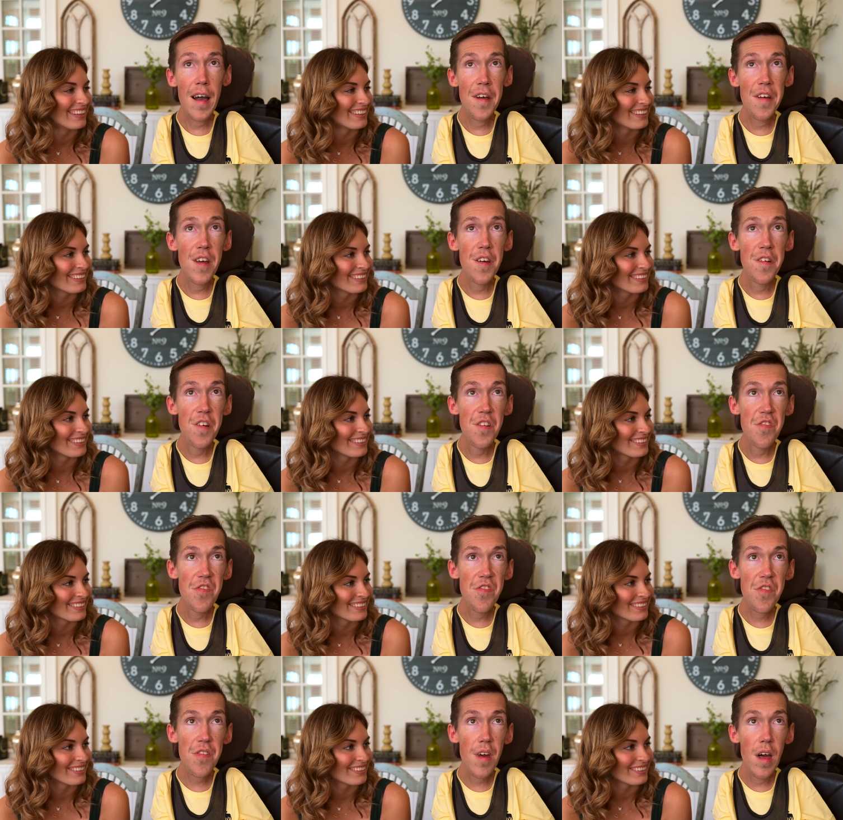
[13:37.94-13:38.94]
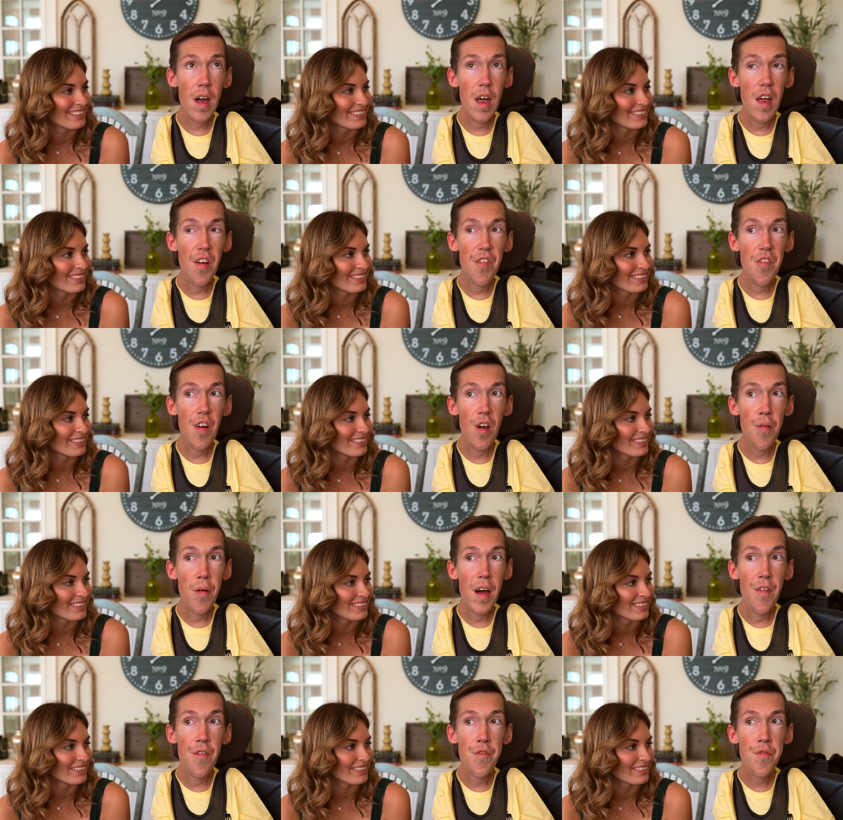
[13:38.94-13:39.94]
Speaker 1: is
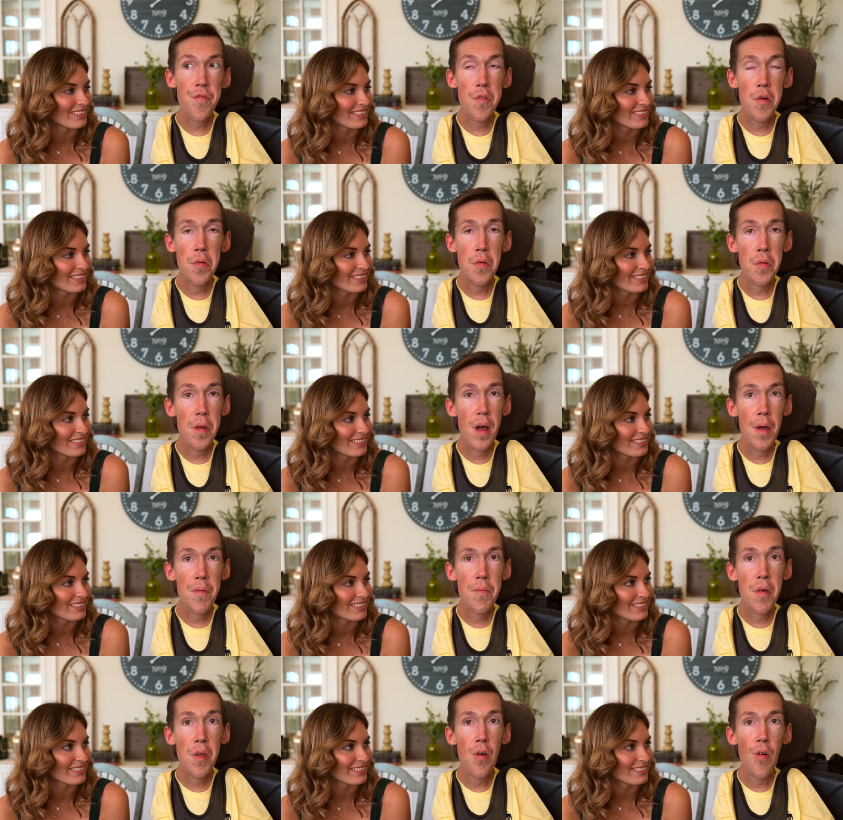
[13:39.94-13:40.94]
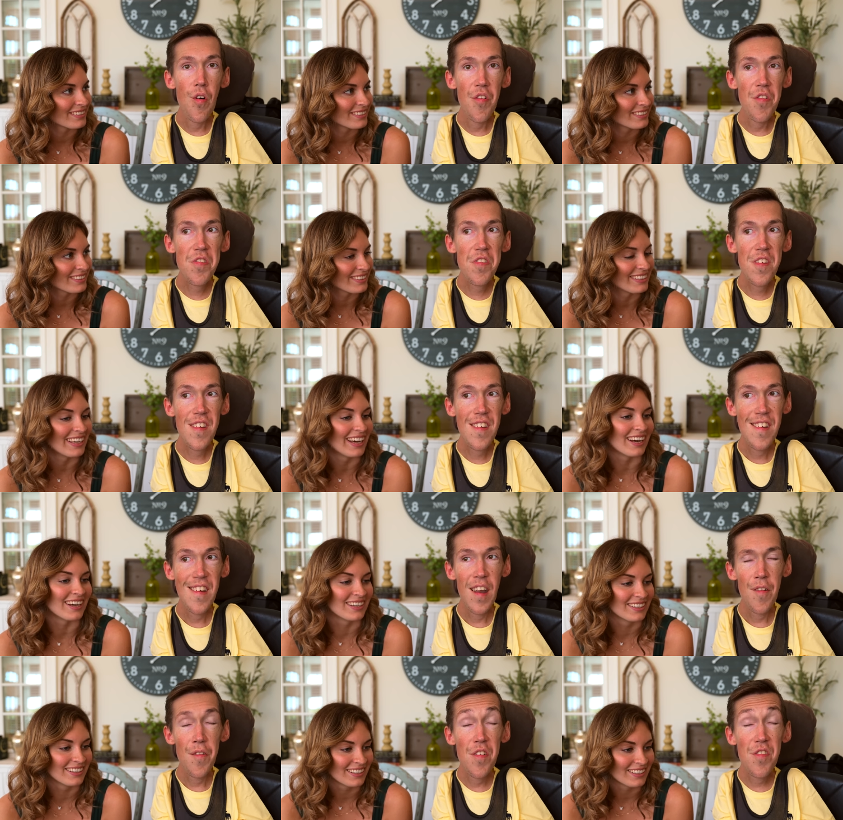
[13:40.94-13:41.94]
around food and meals. Yeah.
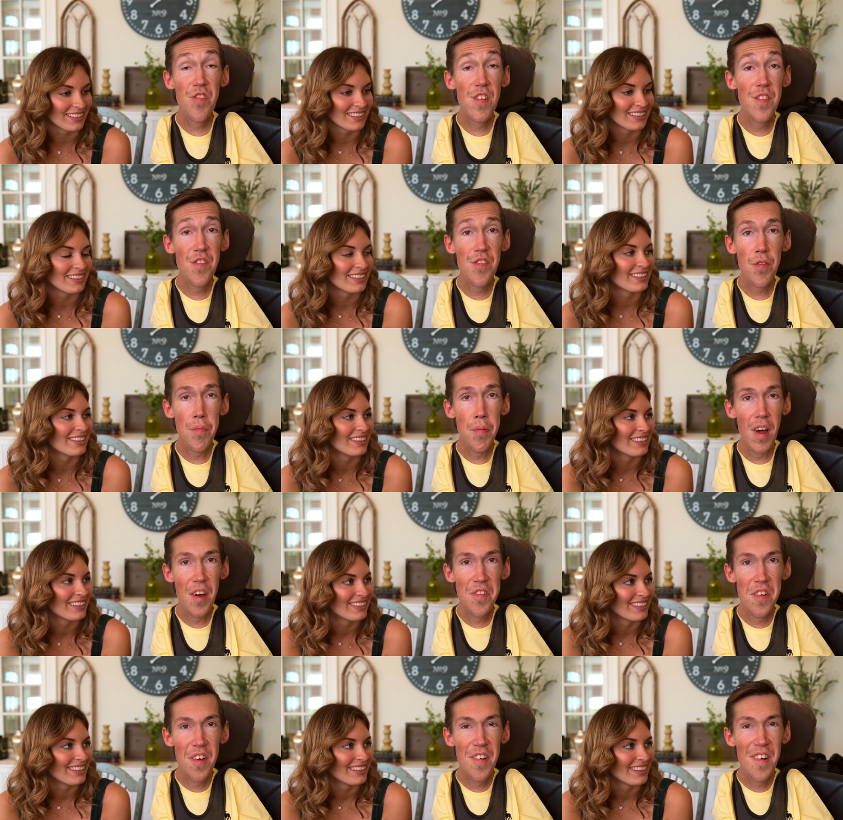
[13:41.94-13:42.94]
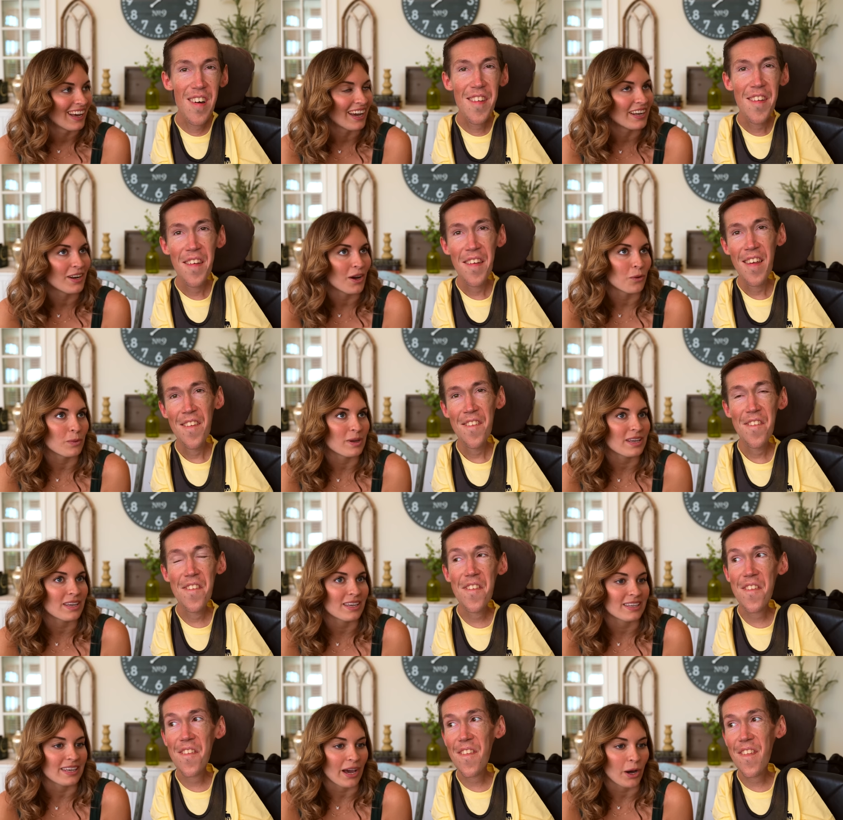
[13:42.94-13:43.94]
Which shouldn't surprise you.
Speaker 2: I know. We
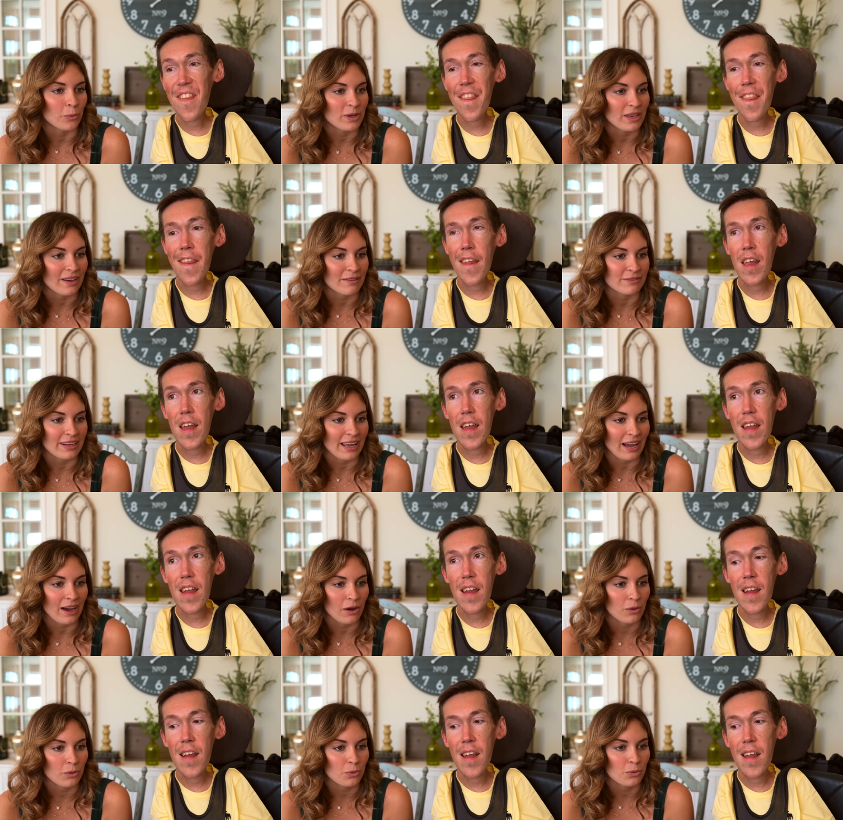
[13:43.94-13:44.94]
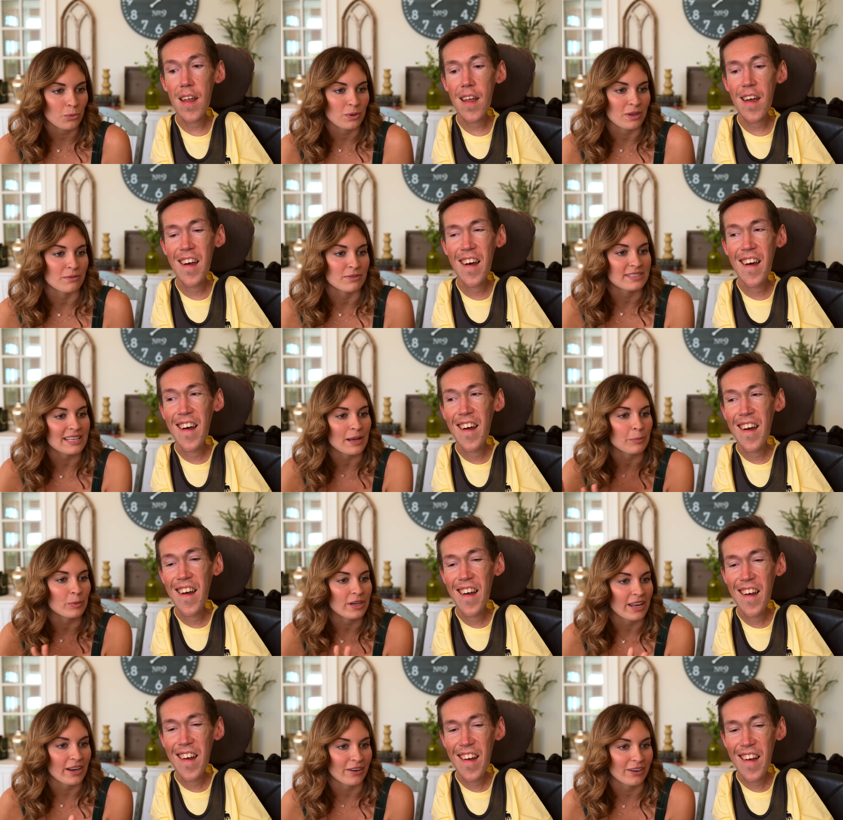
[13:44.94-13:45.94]
yeah, we have now we have ah.
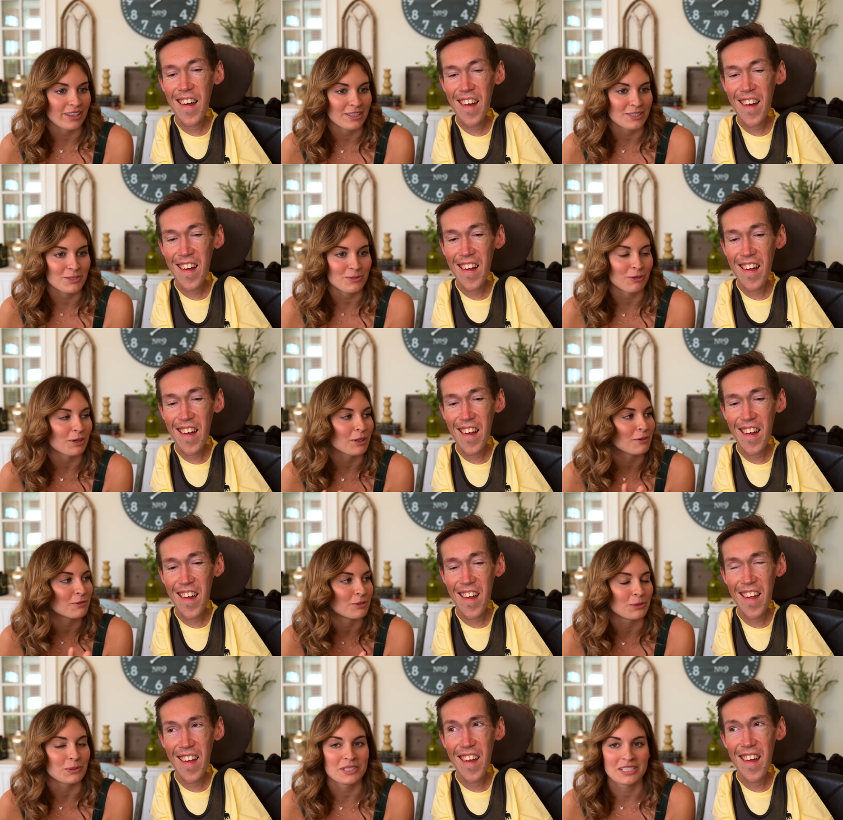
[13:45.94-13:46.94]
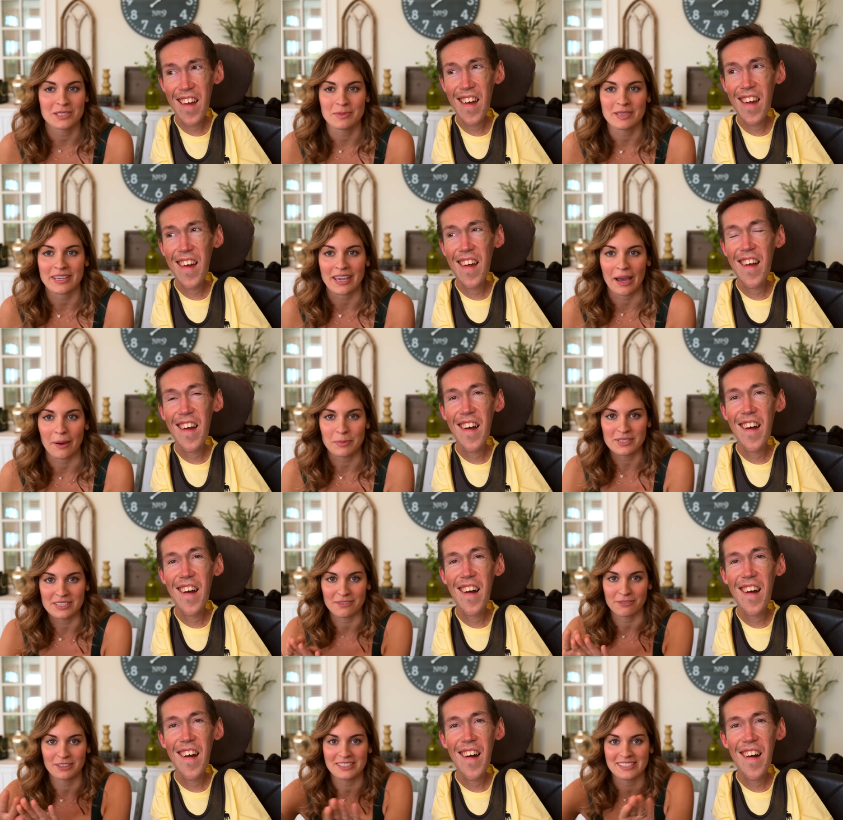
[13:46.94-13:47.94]
separate areas for our foods to be kept,
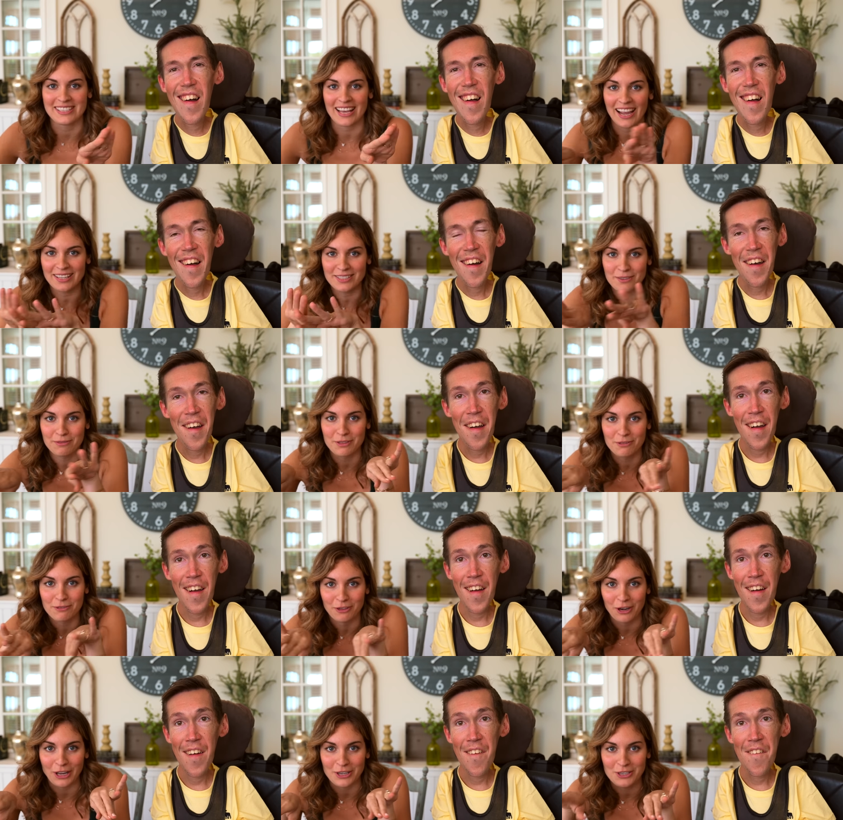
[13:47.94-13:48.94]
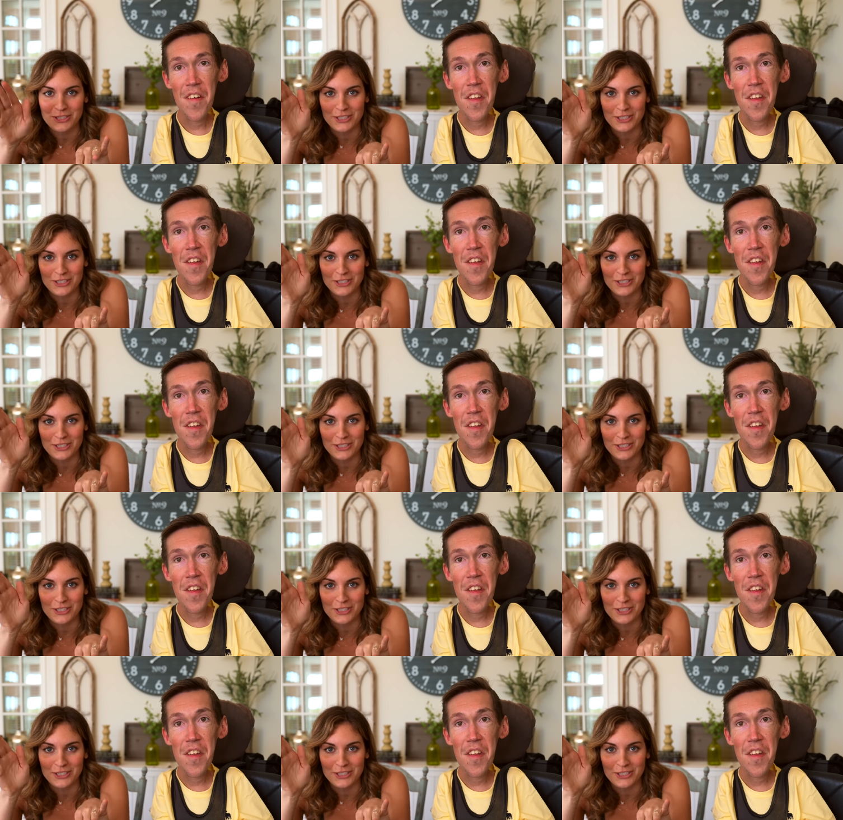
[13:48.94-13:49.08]
different sides of the fridge.